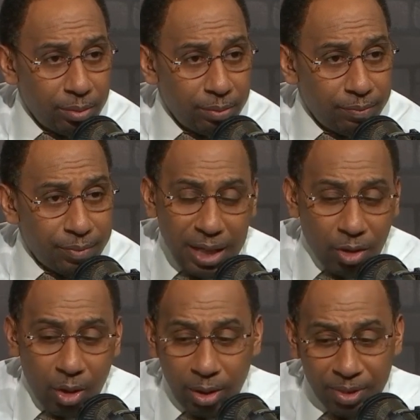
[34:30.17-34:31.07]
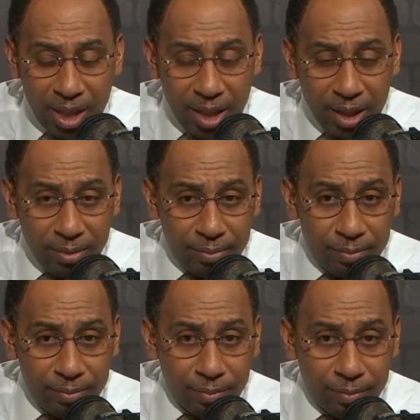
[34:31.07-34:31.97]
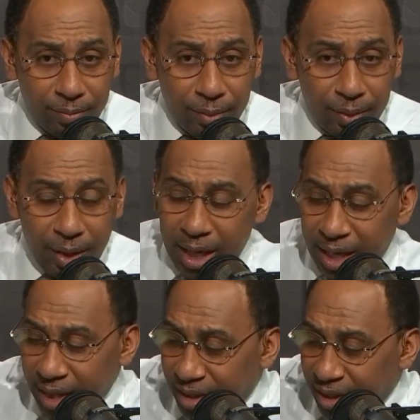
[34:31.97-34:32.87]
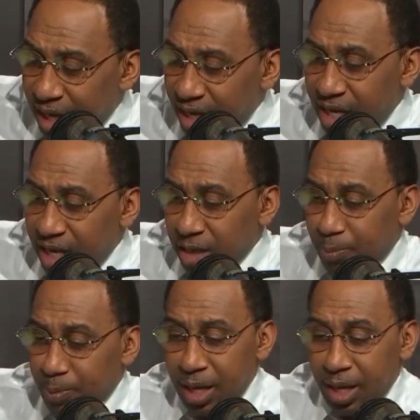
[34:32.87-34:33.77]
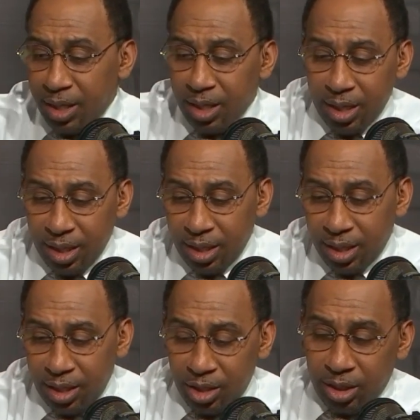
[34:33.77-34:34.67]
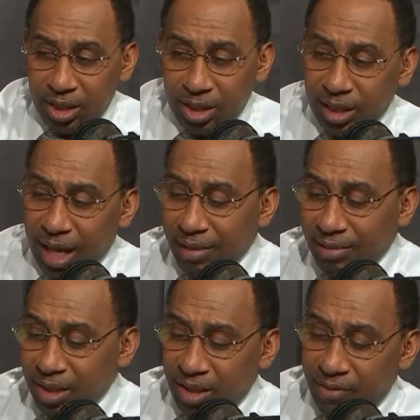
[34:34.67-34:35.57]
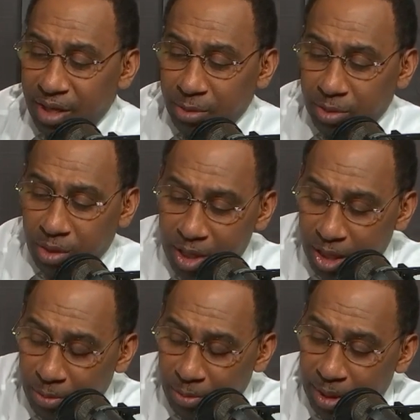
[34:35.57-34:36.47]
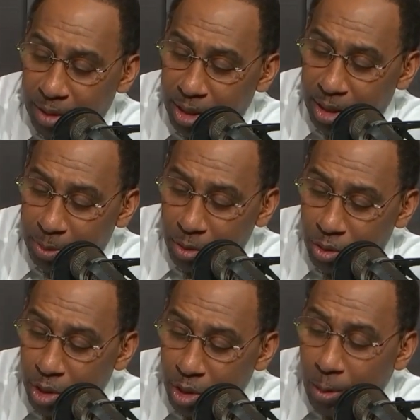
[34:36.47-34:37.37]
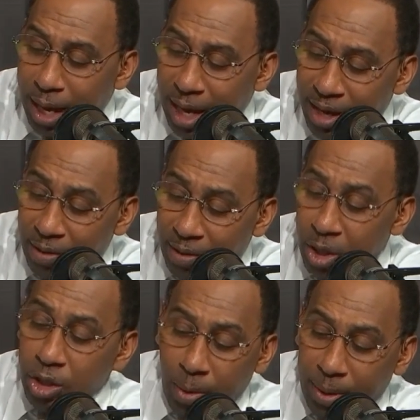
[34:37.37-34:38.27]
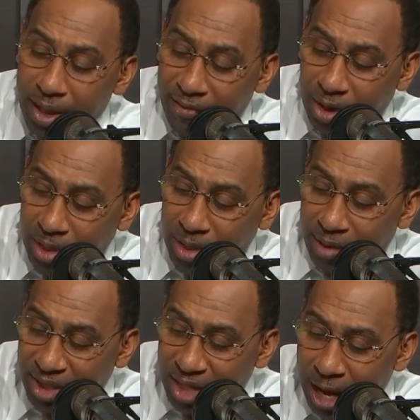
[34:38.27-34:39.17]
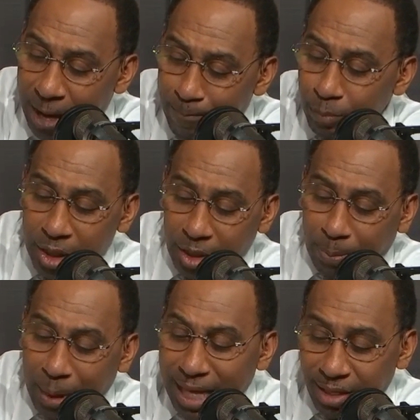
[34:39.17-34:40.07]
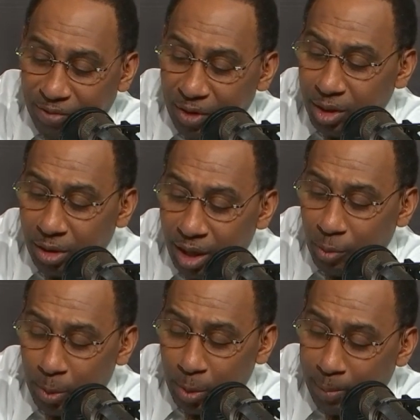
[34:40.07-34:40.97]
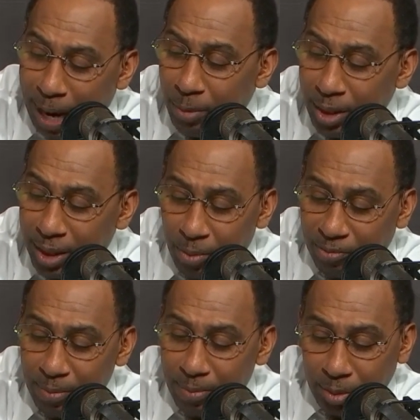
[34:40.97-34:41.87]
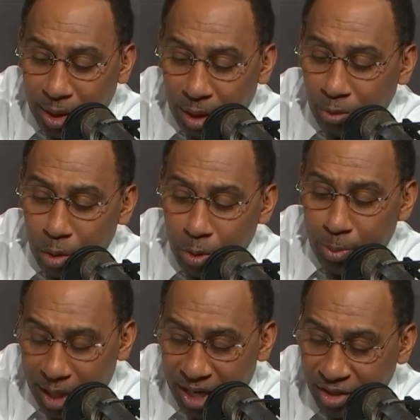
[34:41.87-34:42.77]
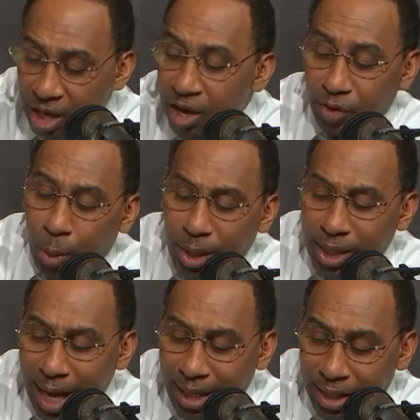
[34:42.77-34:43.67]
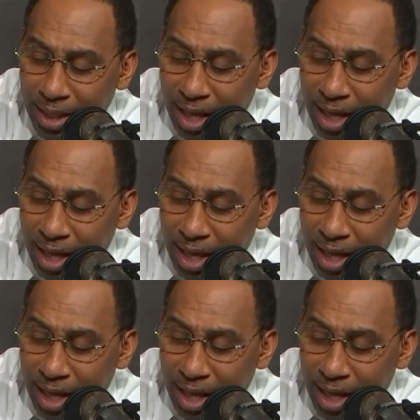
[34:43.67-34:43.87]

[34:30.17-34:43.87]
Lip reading: That's all I'm saying. 888-SAY-ESPN. You're listening live to the Stephen A. Smith Show, ESPN Radio, ESPN News. You know what never goes out of style? Surprising a friend or loved one with a buy one, get one free multicolored rose bouquets for $29.99 from